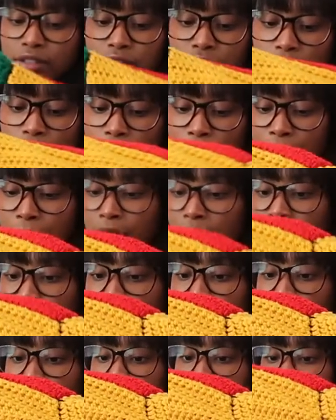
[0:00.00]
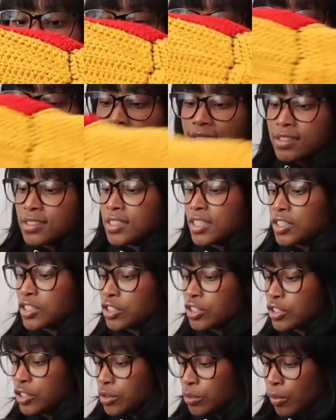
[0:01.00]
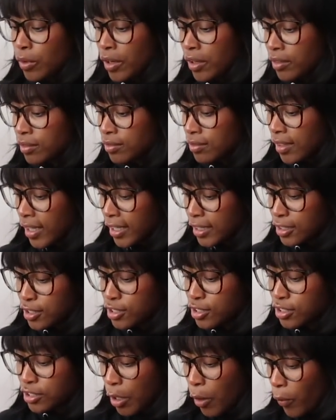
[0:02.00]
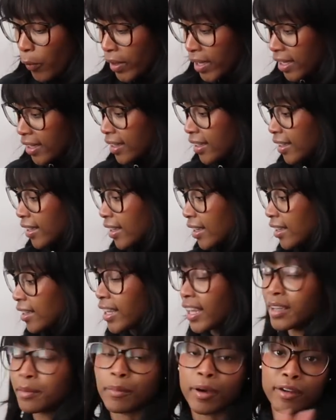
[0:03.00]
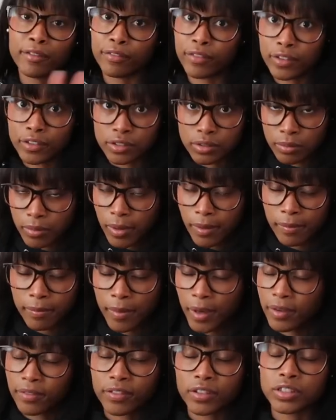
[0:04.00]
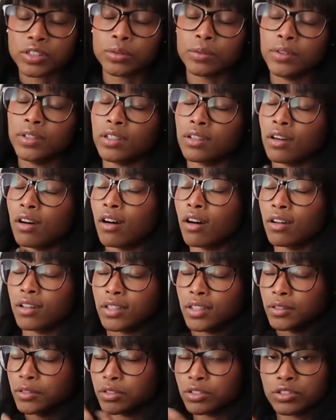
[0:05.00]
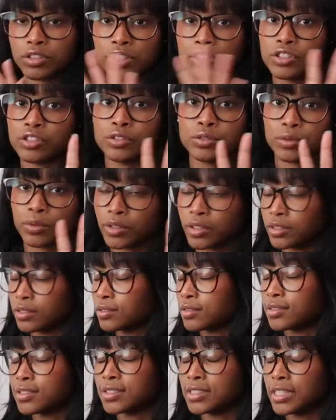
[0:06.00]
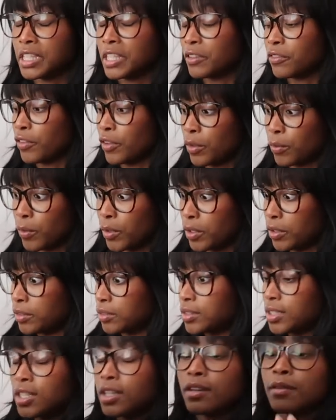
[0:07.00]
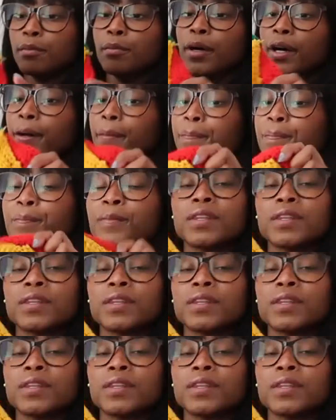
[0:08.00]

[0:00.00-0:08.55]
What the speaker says: so my stitches weren't like showing, and like my first one, all those stitches were seen for the world. But